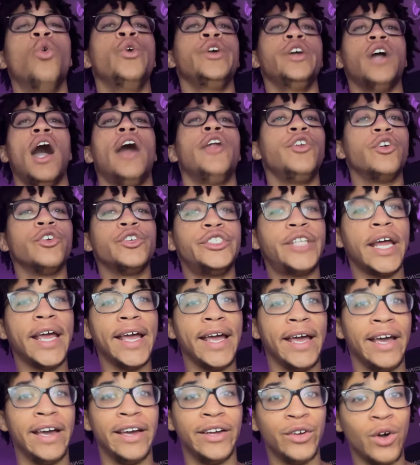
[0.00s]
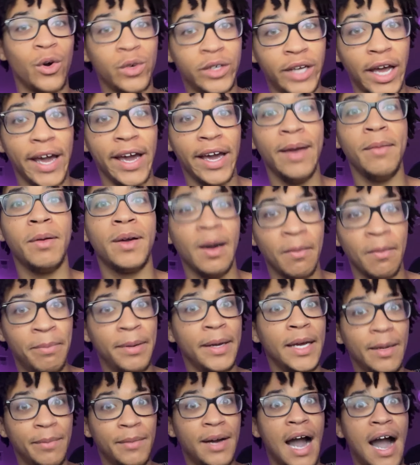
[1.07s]
We understand, okay?
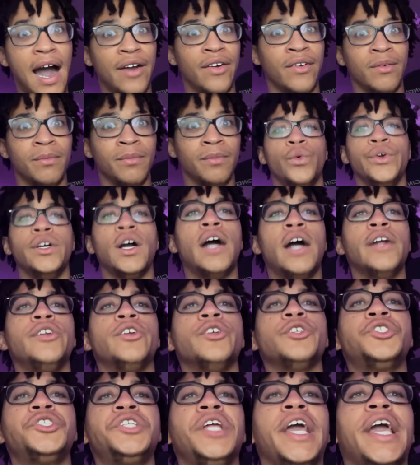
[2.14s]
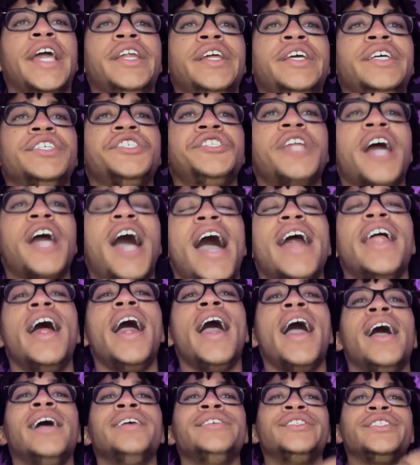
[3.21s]
Khabib got him. We understand he's not
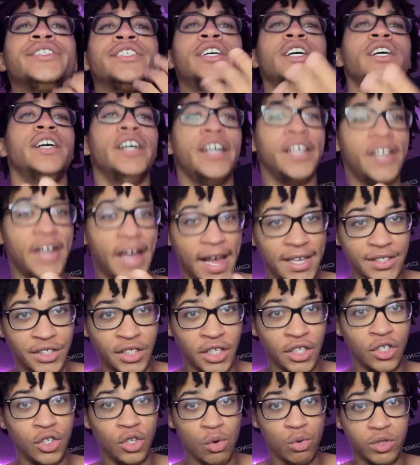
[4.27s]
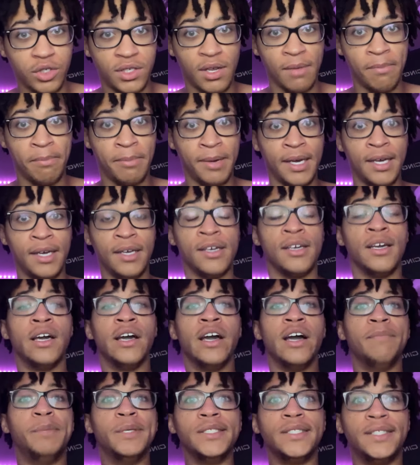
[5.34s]
as good as he used to be,
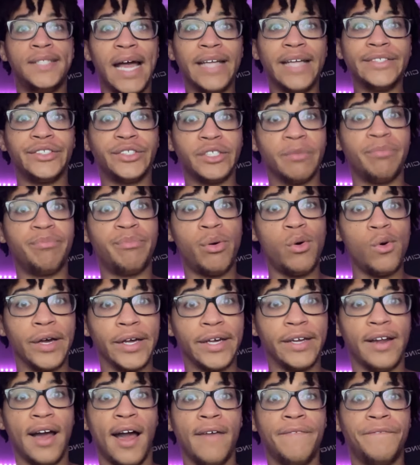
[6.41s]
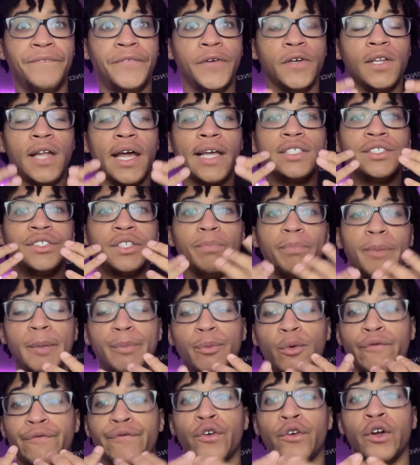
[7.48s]
but that's the point. I feel like some
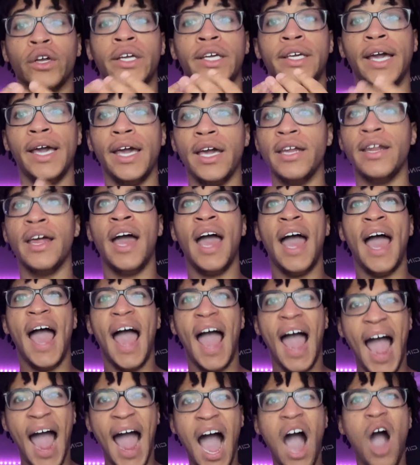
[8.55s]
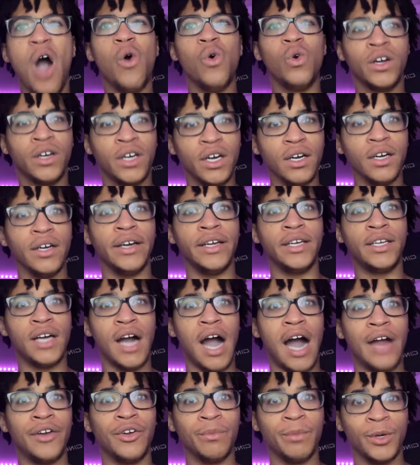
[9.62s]
people forget how good
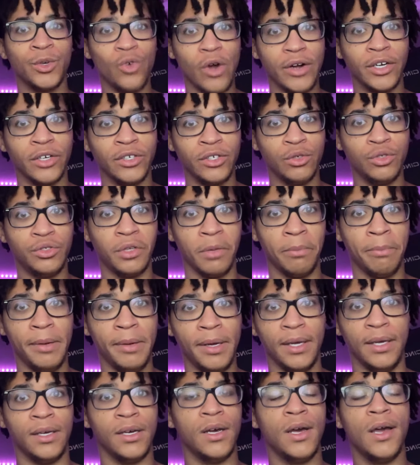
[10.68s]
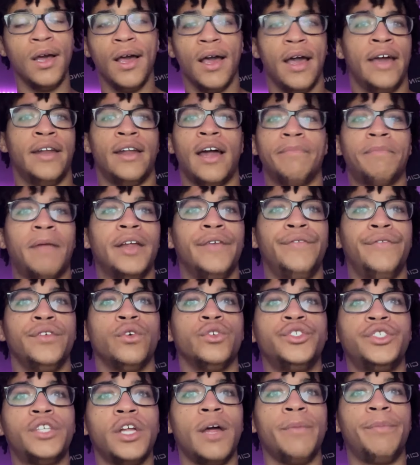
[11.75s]
Conor McGregor used to be. And I'm not even
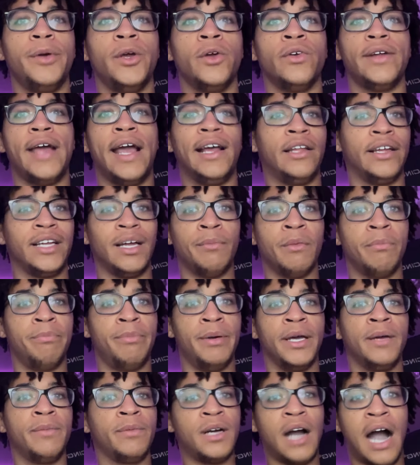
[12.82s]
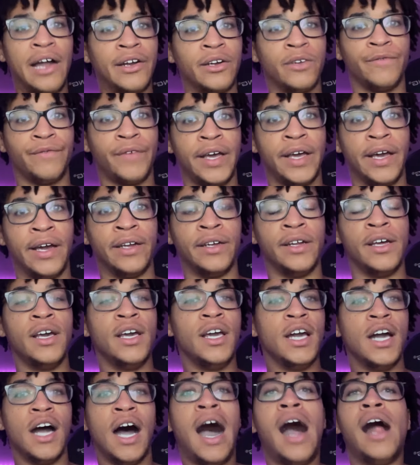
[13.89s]
gonna sit up here and act like I'm a big Conor fan.
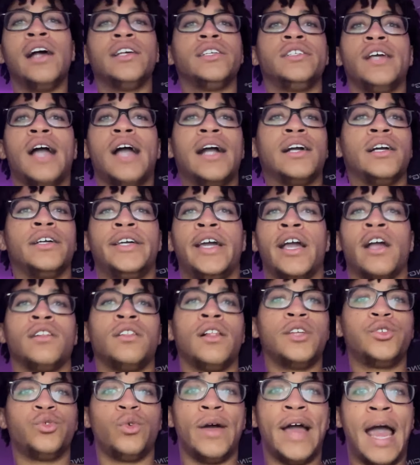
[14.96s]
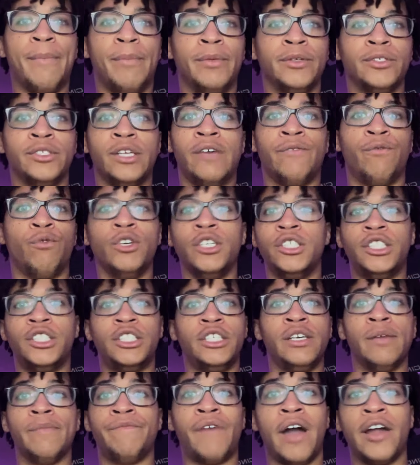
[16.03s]
Honestly, I could care less what happens if we
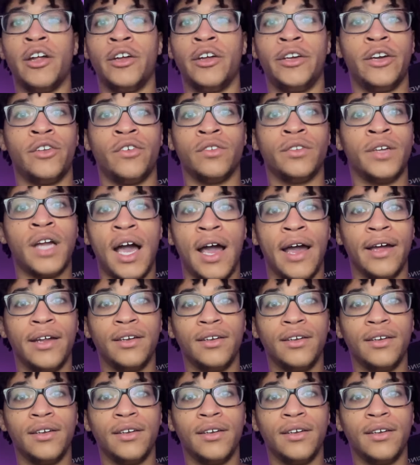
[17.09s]
see him fight again or not.